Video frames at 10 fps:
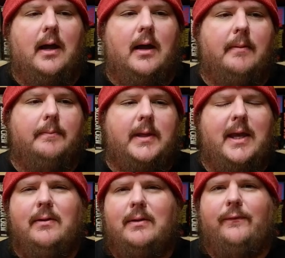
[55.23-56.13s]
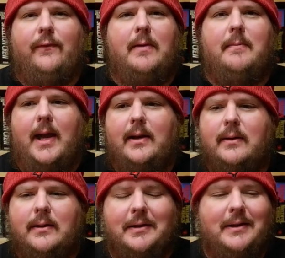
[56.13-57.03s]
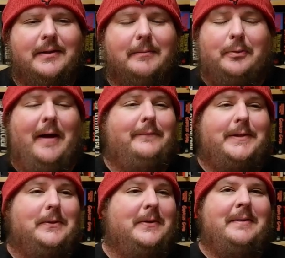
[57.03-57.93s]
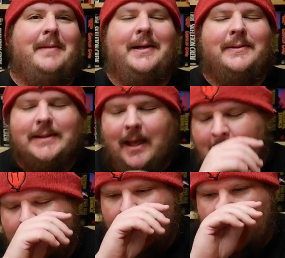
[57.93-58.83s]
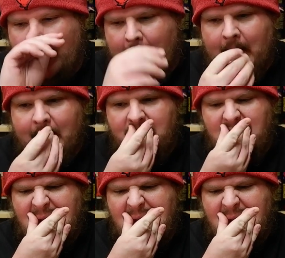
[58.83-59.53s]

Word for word: Um, here in the front matter, the prefatory matters, uh,